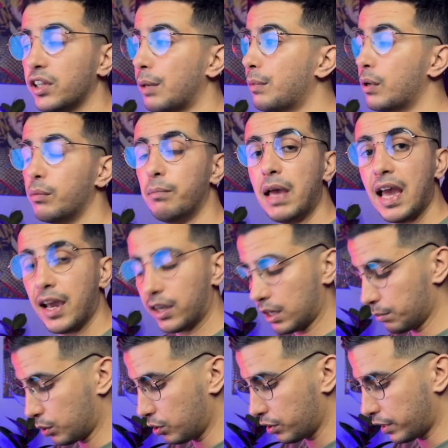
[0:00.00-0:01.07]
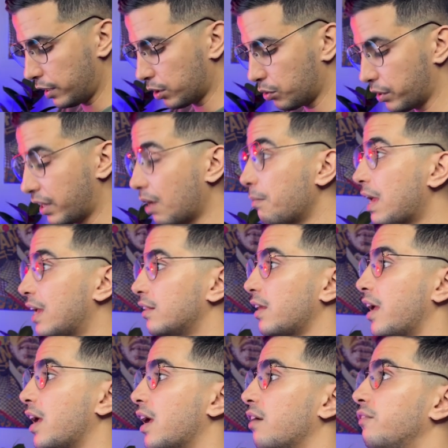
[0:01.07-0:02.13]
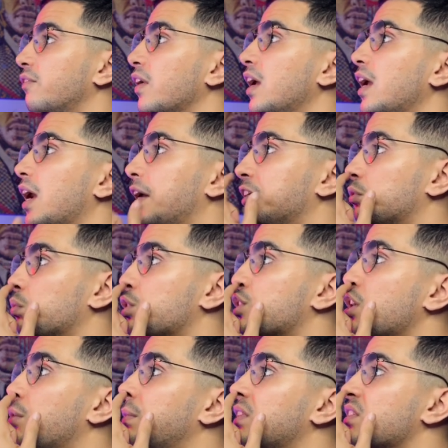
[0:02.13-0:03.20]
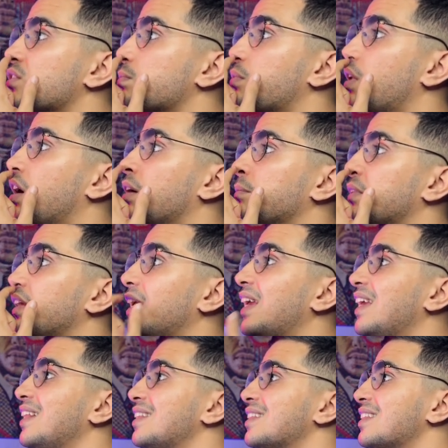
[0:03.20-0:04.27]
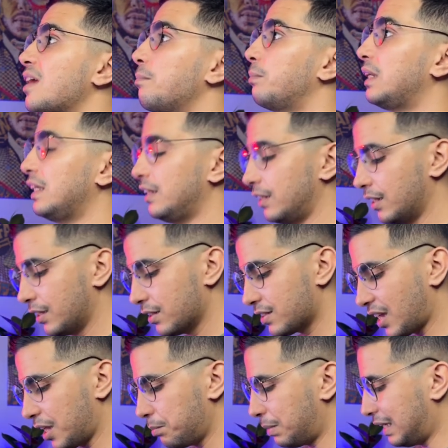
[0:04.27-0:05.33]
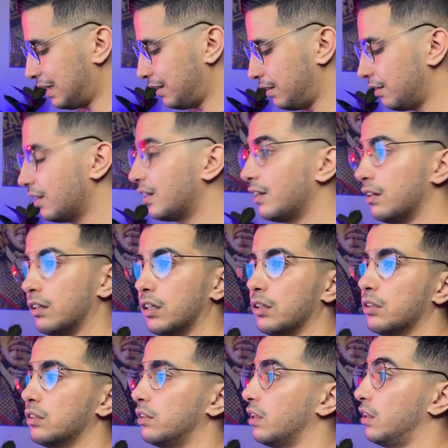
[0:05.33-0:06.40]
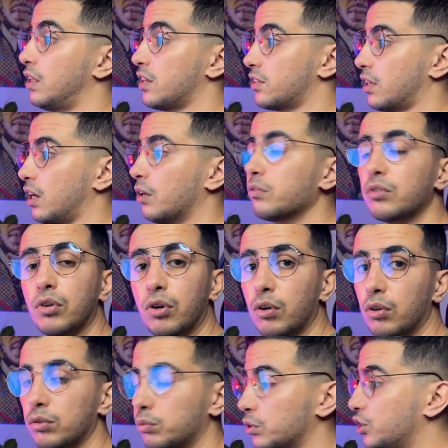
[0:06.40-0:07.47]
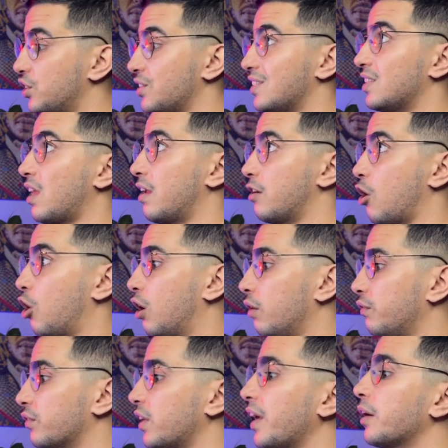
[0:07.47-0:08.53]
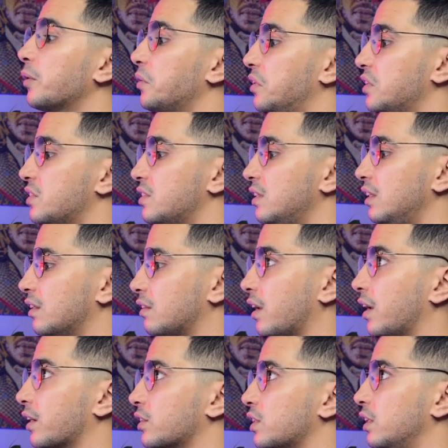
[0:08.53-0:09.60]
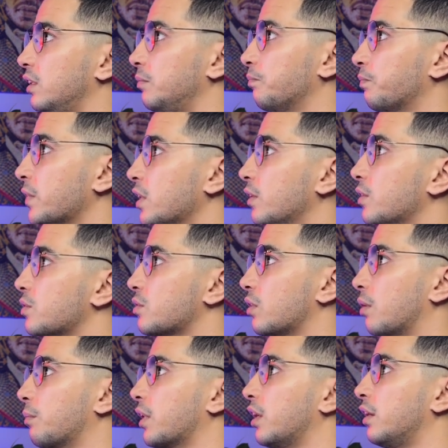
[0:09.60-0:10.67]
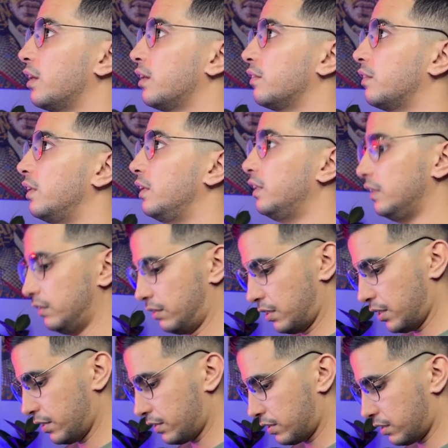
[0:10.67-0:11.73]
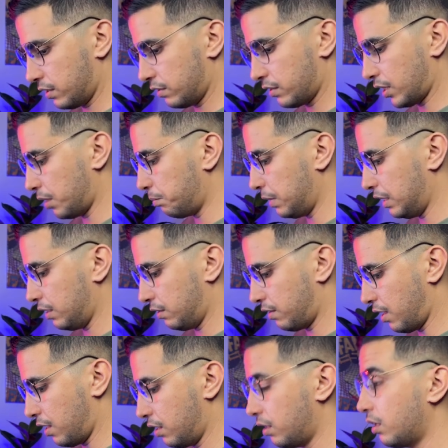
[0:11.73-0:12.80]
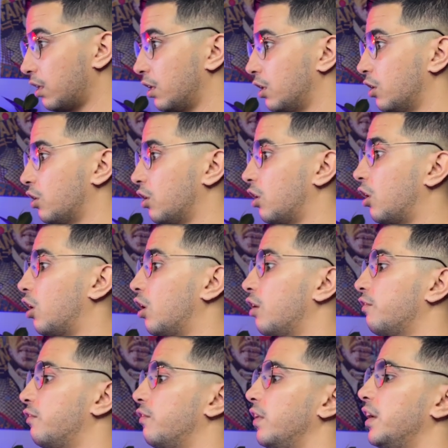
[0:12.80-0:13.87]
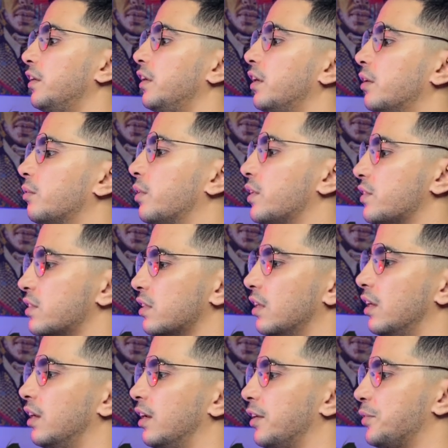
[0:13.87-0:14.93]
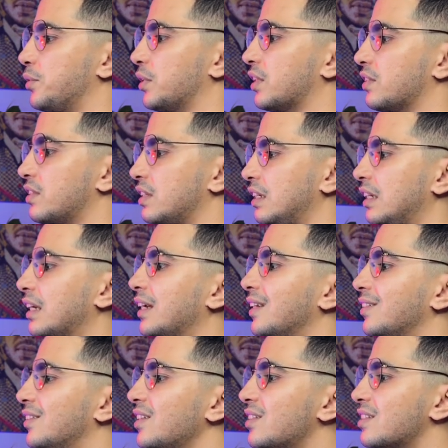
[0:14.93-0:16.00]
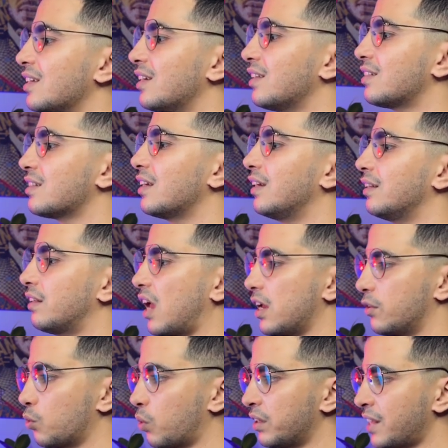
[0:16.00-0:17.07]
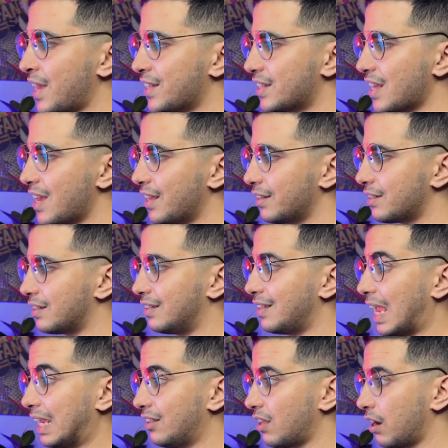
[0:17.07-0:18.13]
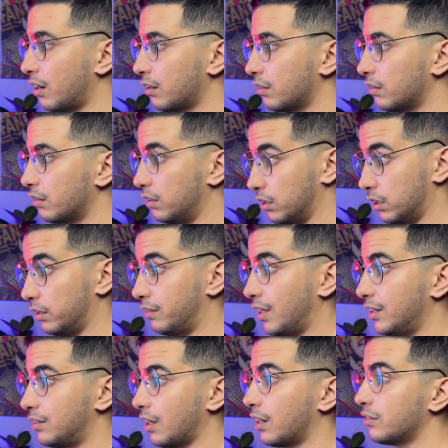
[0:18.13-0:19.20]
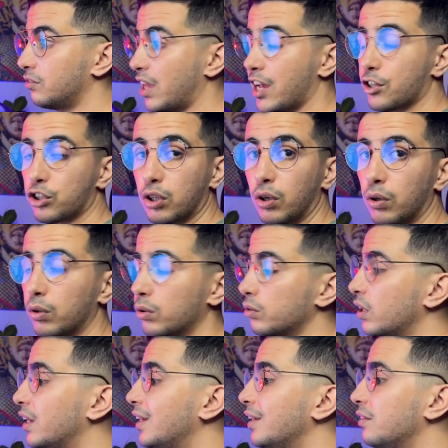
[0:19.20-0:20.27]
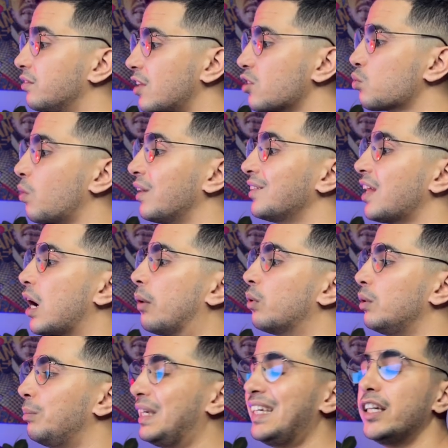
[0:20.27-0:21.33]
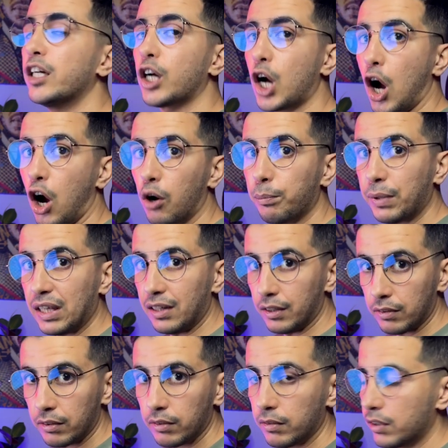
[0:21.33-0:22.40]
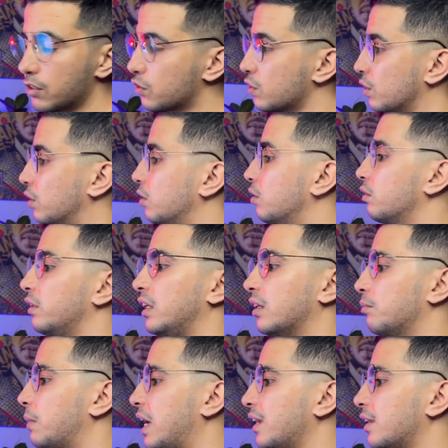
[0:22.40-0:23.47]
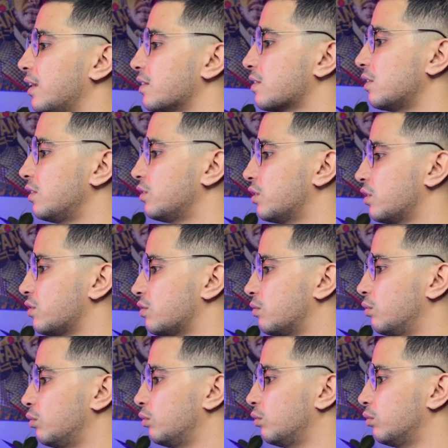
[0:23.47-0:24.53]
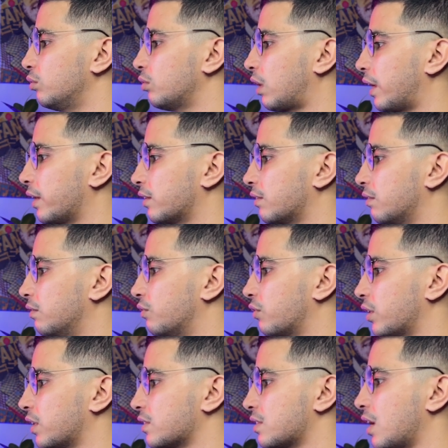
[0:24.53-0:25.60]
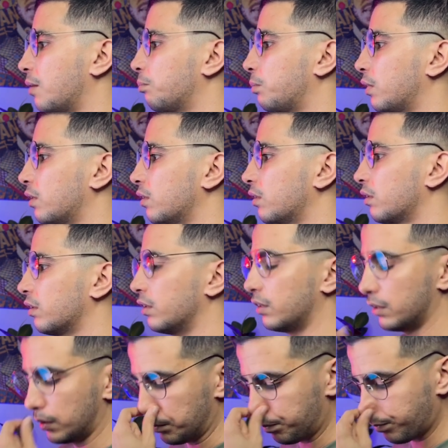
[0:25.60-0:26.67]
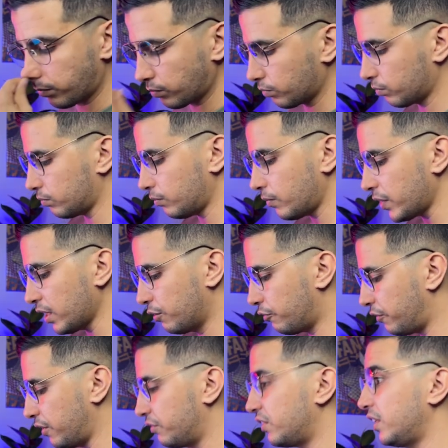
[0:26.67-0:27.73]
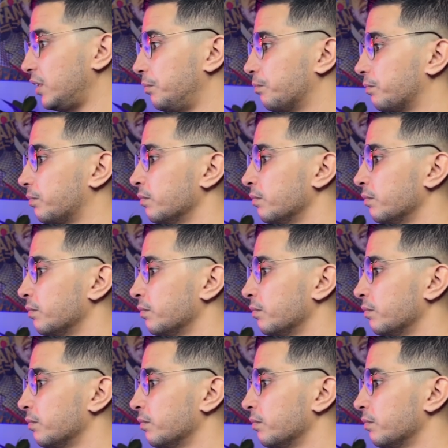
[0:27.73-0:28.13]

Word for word: I'm on Mac, I'm going to click on Command F and it will show me this prompt and simply type in uh, the discount code, which is 10 off. And I already see it actually. So I'm gonna delete this and type in 10 off and here is. As you can see, this is the, the one that says data, uh, data dash code. This one that will be copied. So in my case, let's just do like, for example, uh, 50.